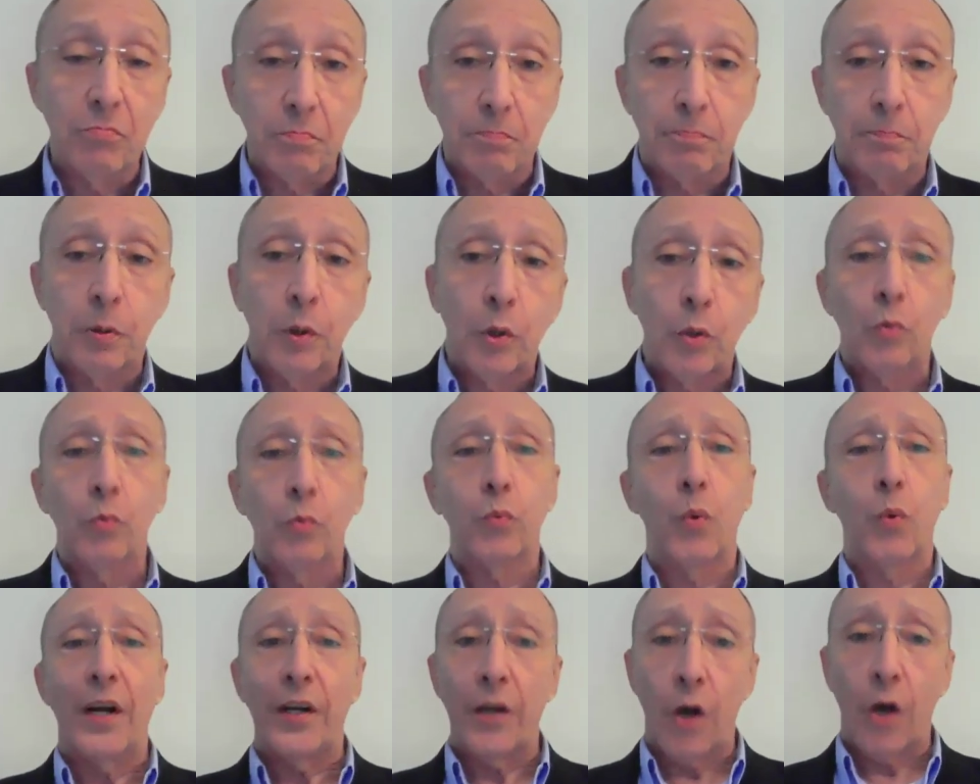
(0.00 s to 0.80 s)
pulled
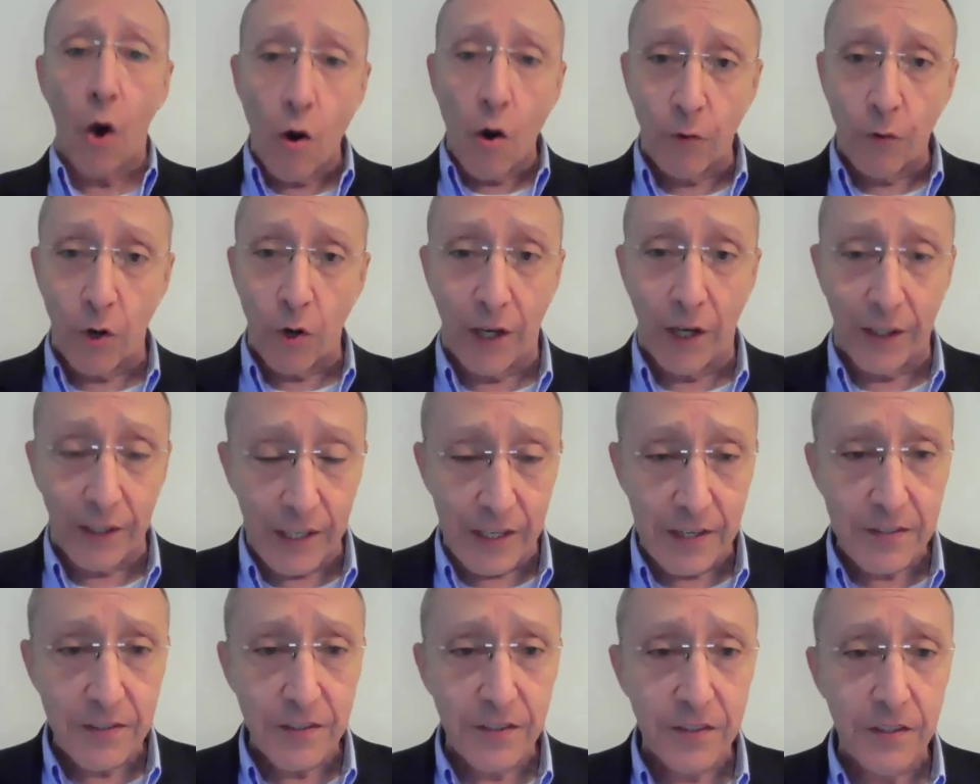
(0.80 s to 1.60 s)
one over on
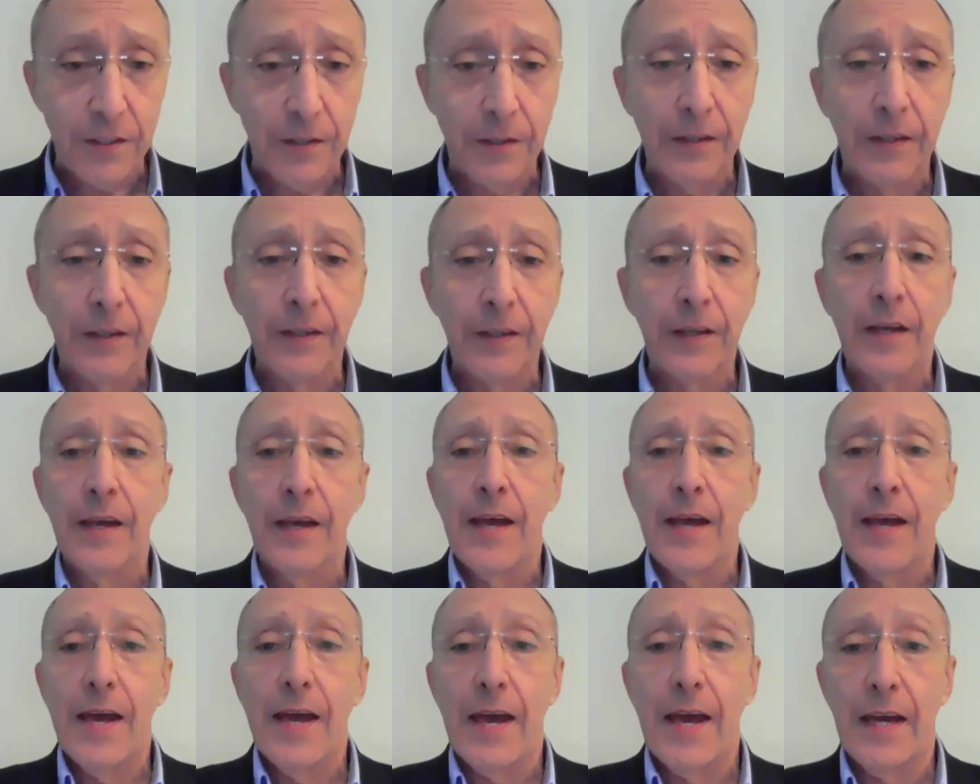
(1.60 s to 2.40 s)
us.
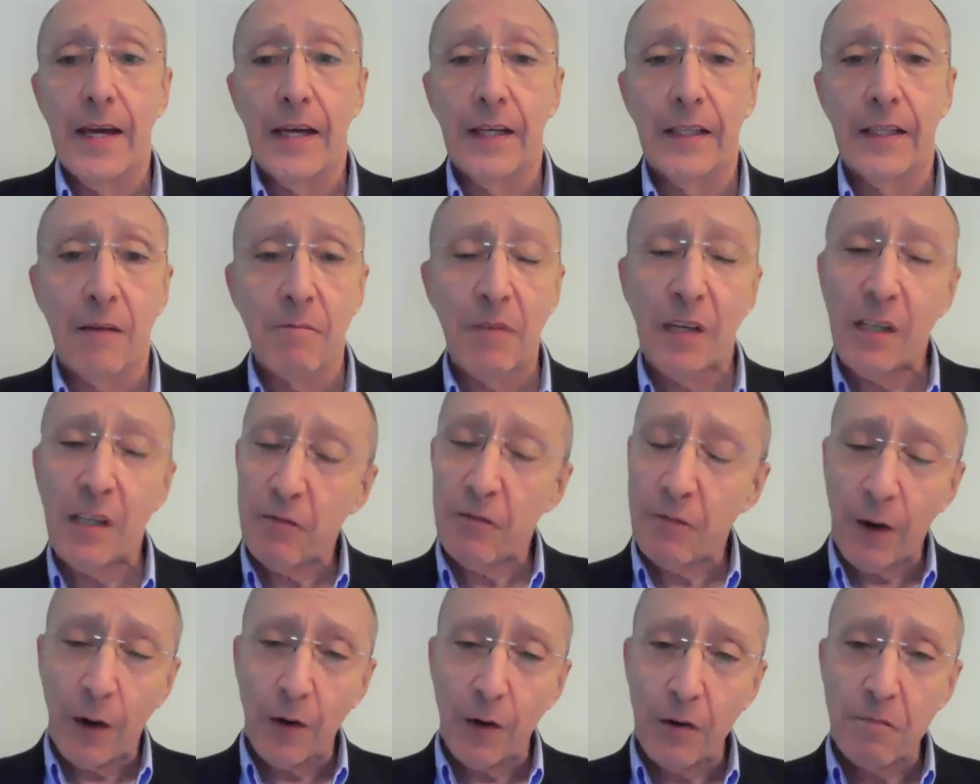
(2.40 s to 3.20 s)
And I'm being
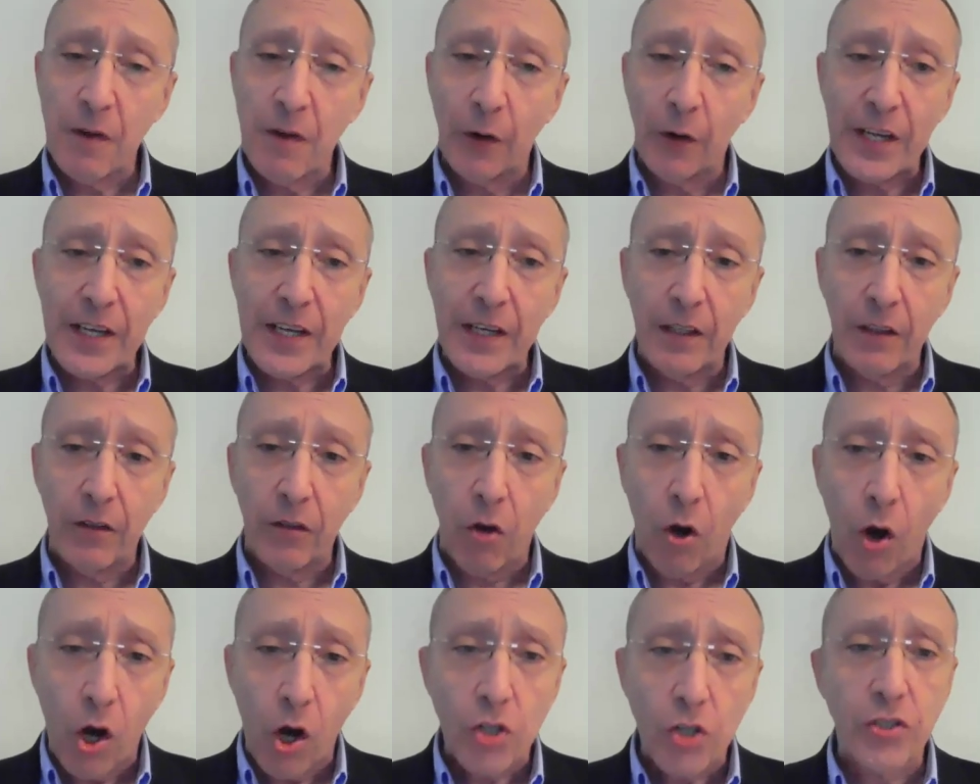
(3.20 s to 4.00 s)
very, very
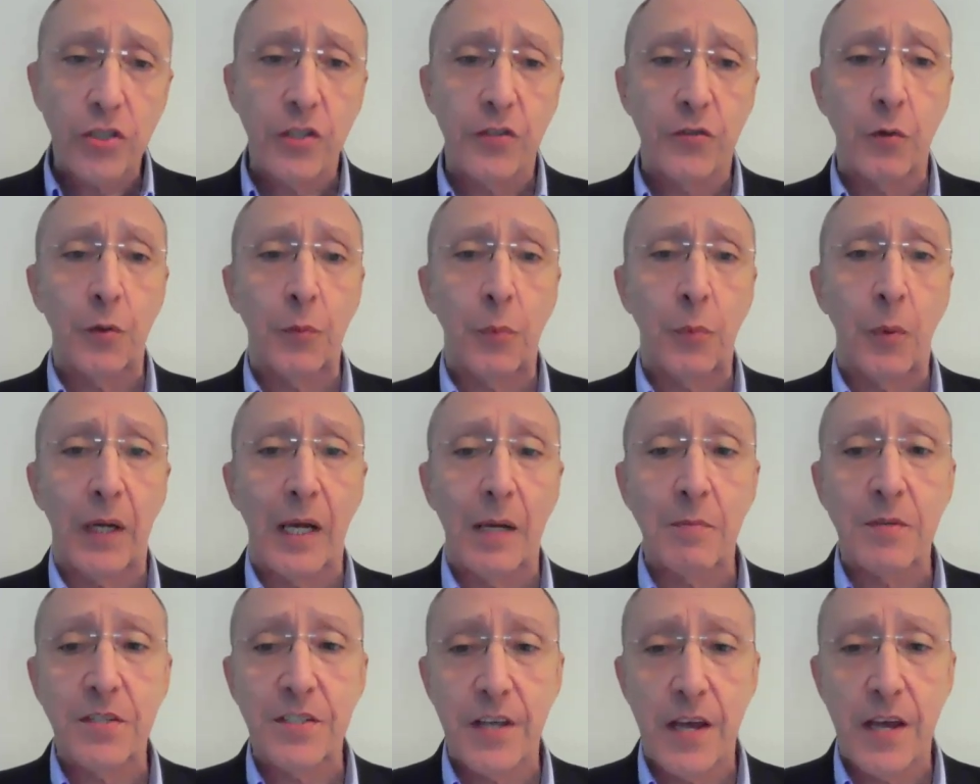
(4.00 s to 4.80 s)
cautious with what
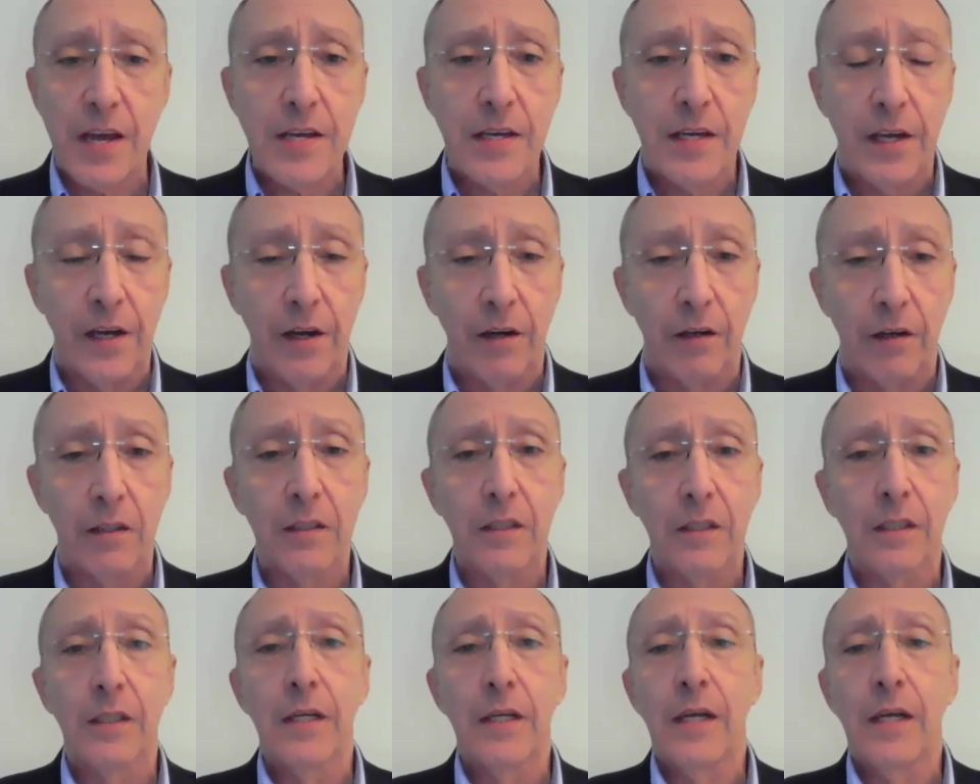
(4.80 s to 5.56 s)
I'm saying here.